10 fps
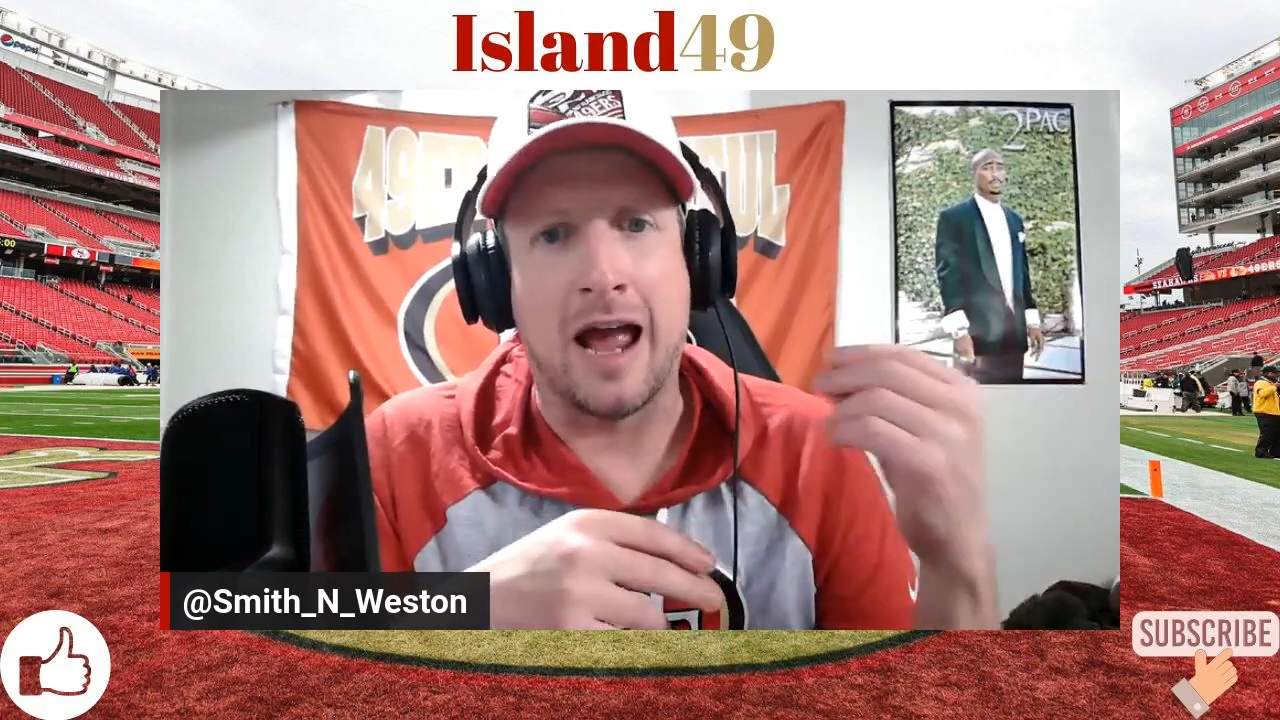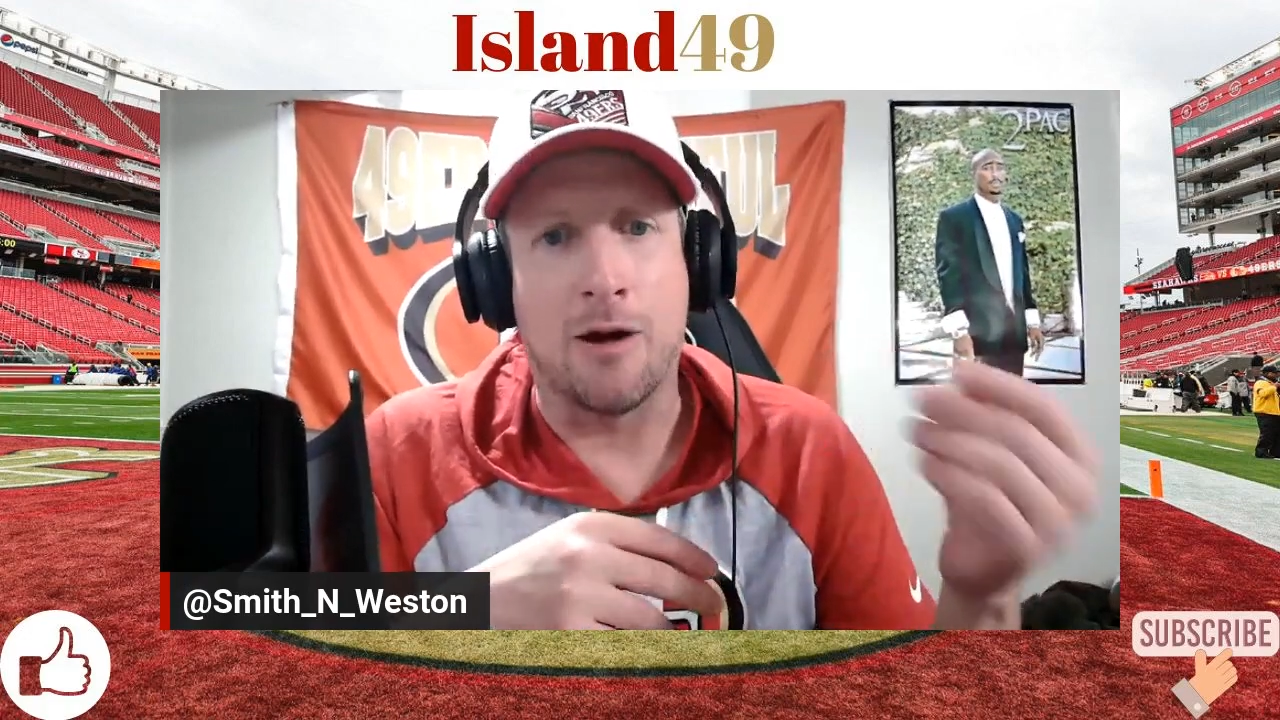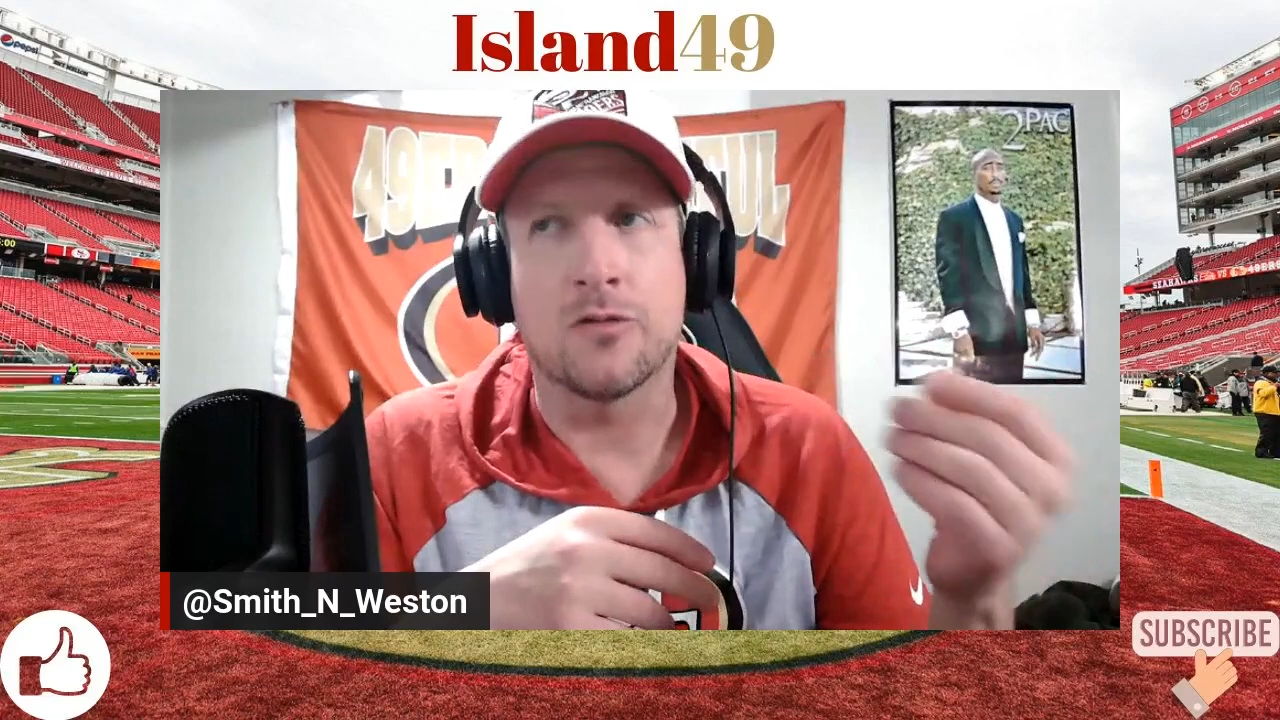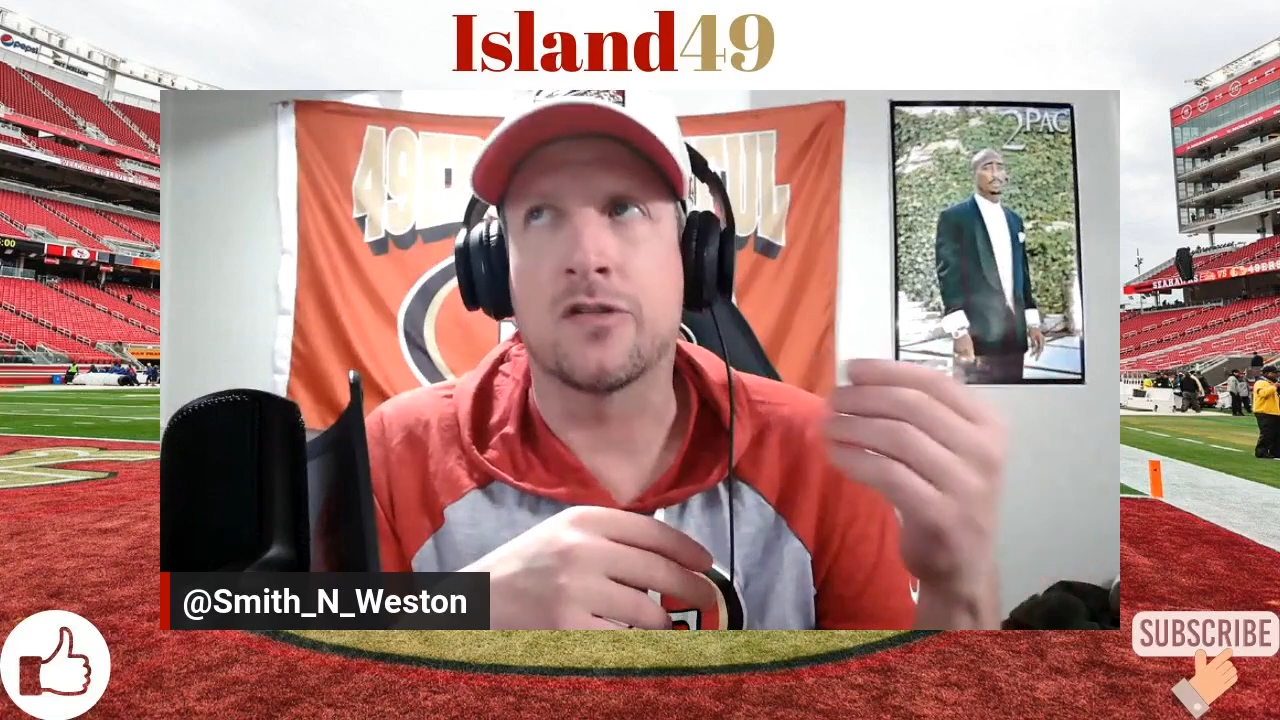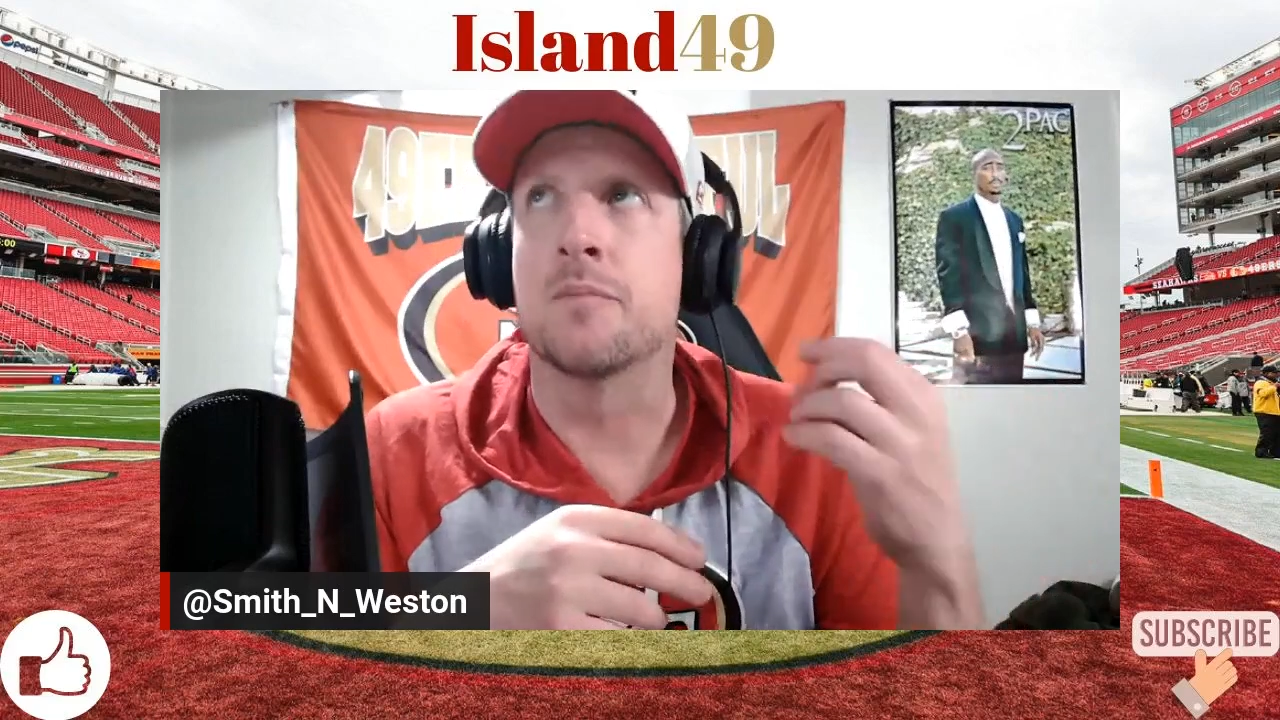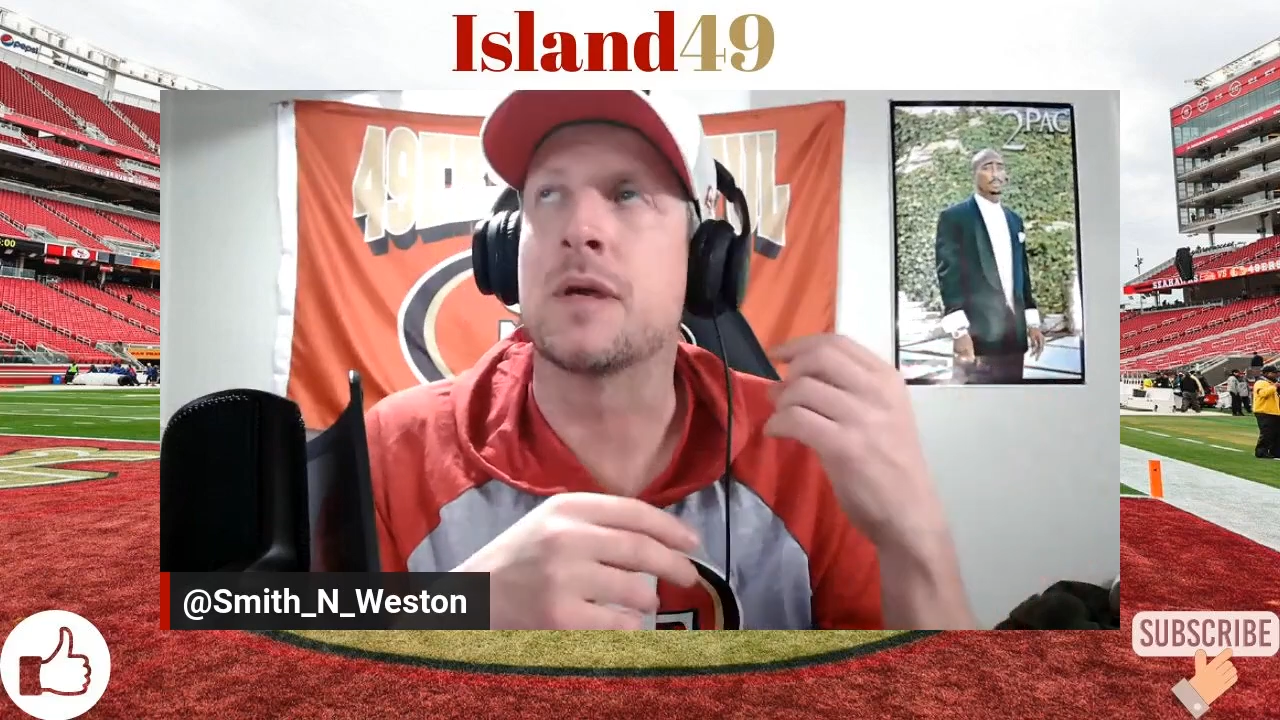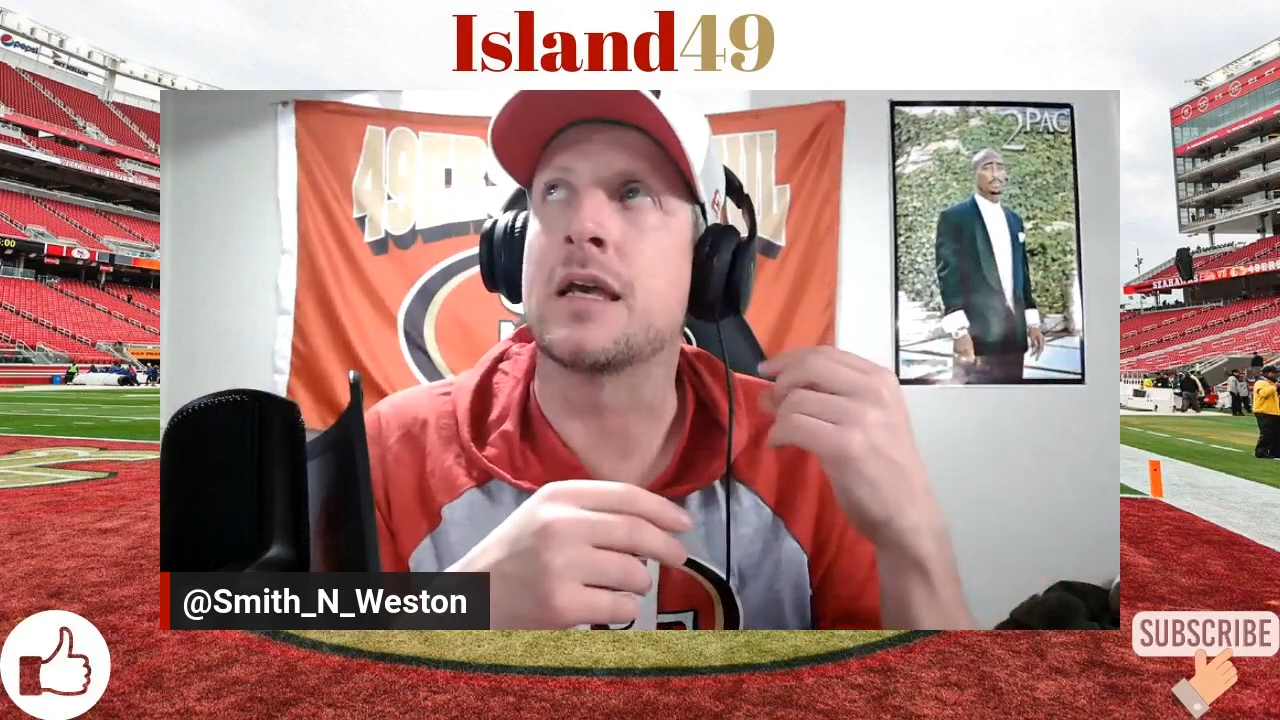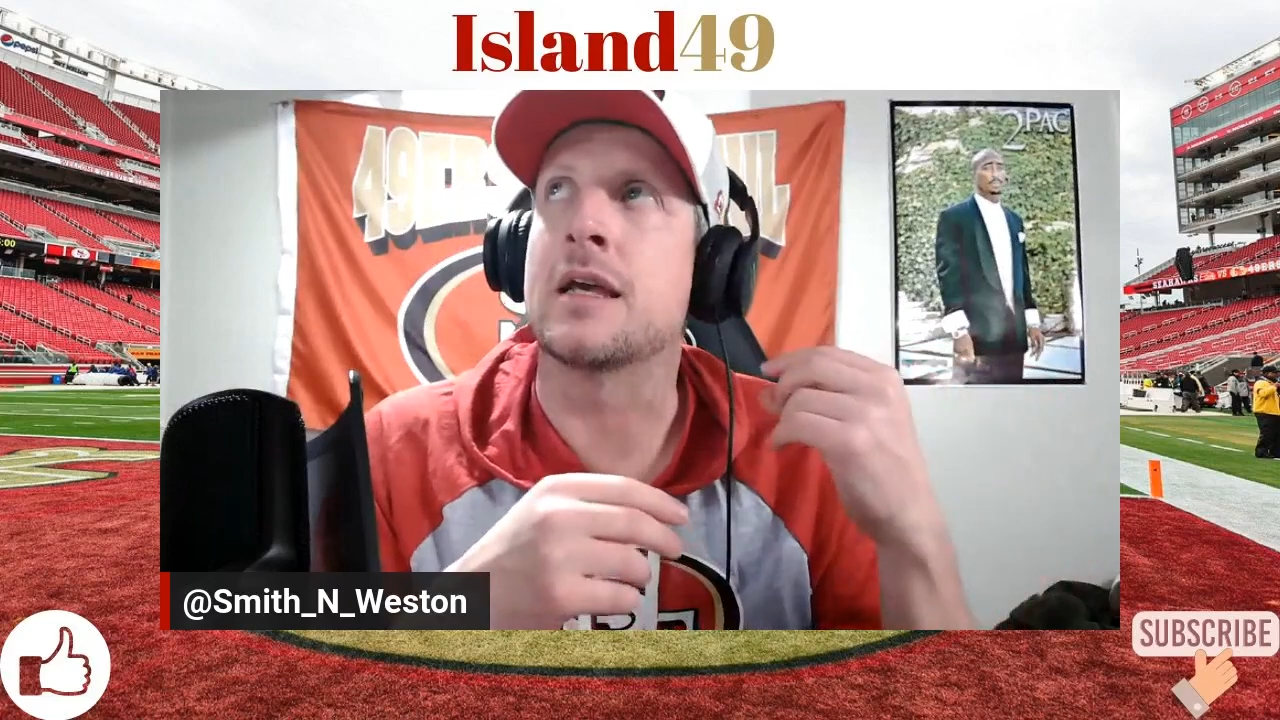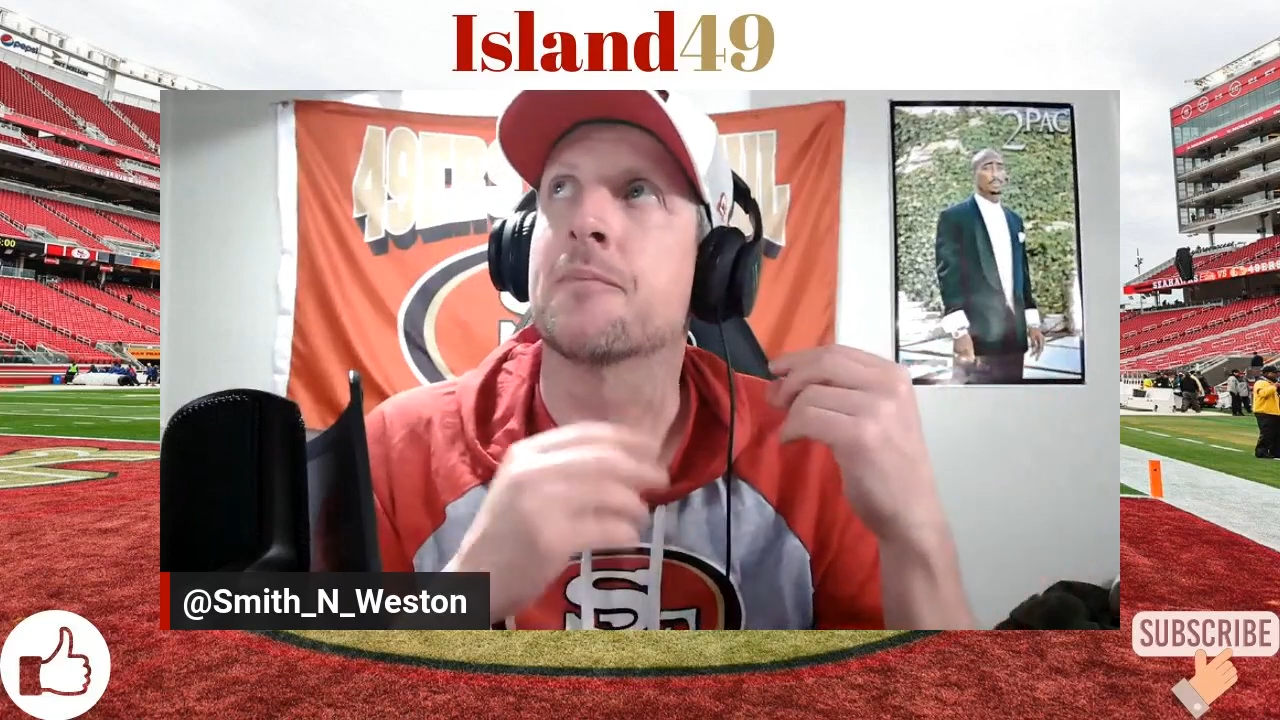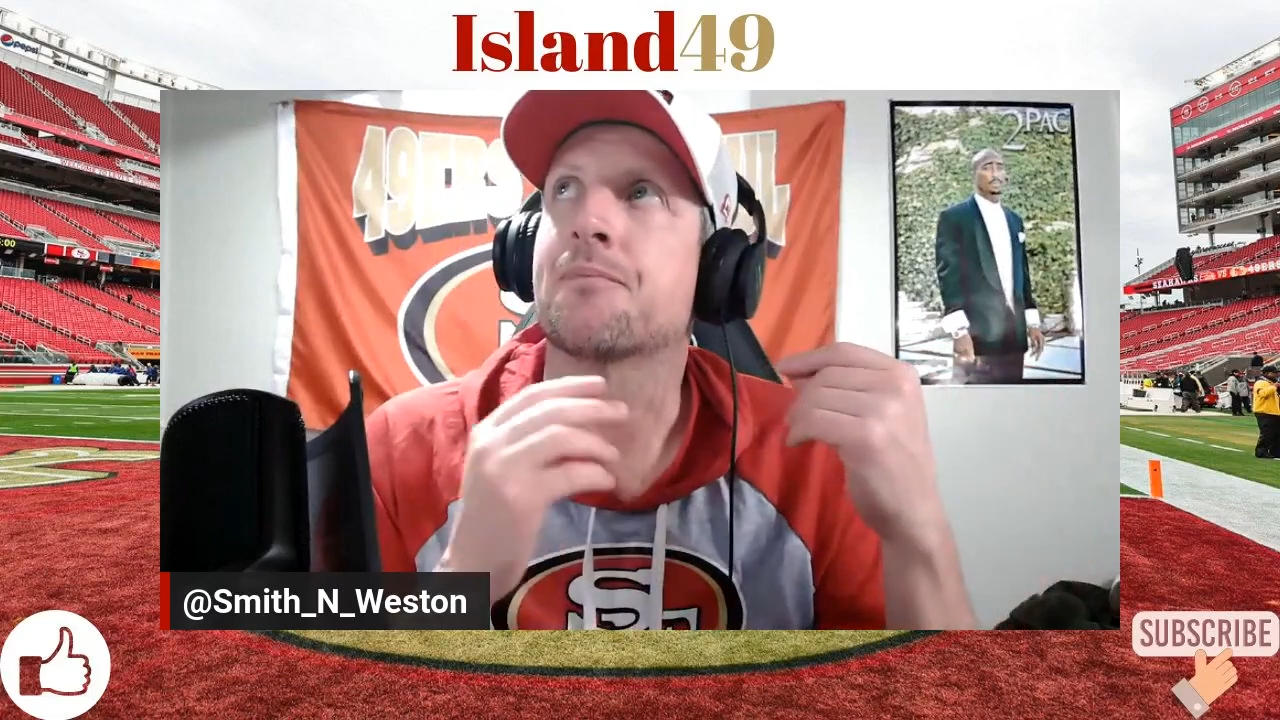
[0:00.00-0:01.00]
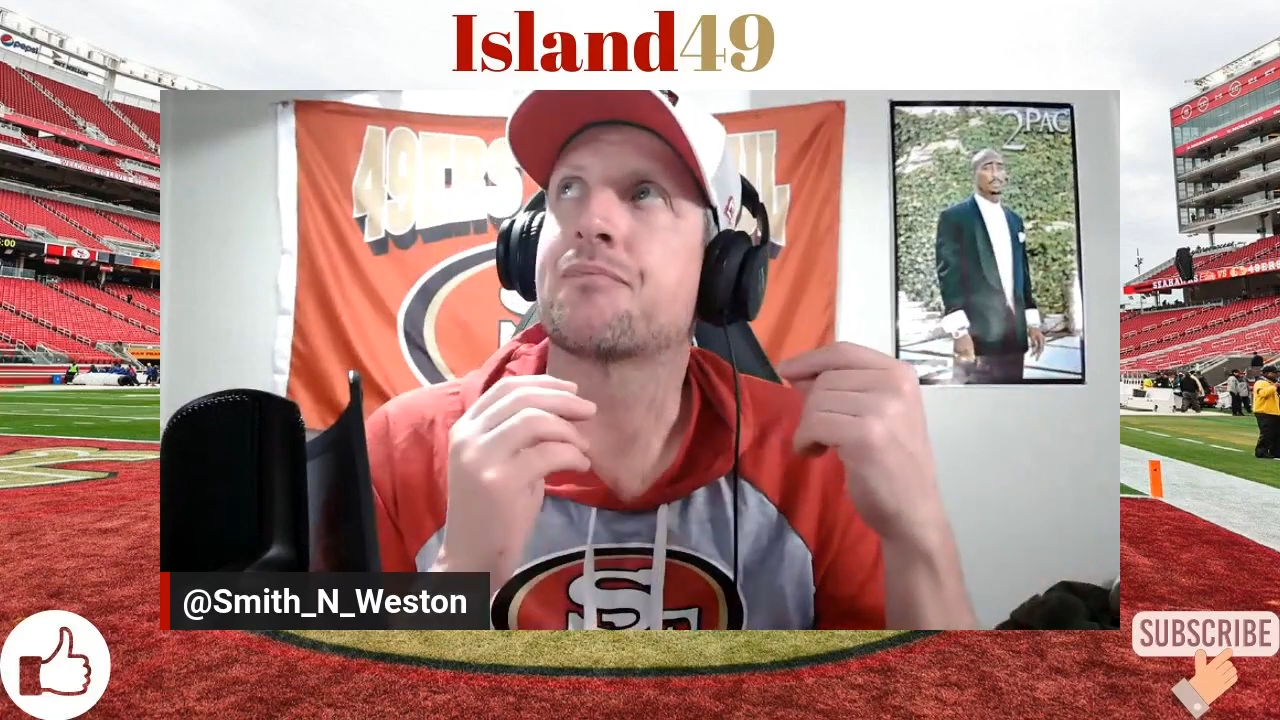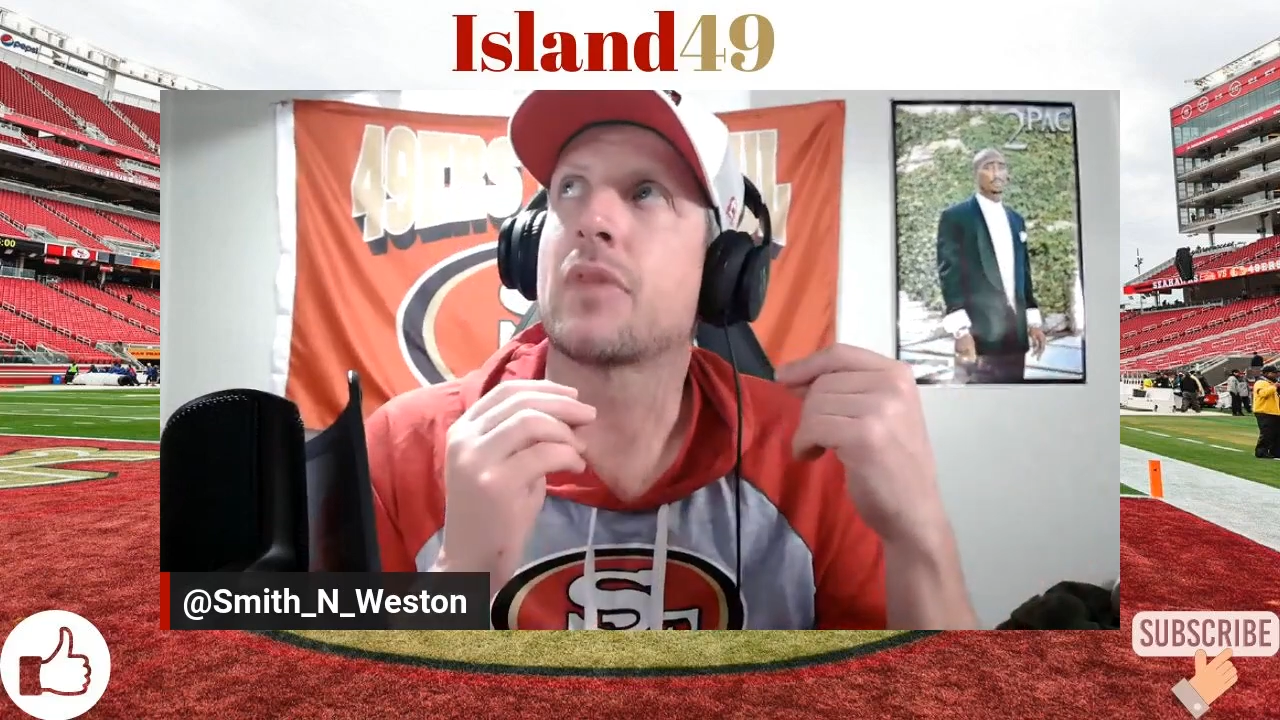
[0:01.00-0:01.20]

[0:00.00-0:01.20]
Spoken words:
out to me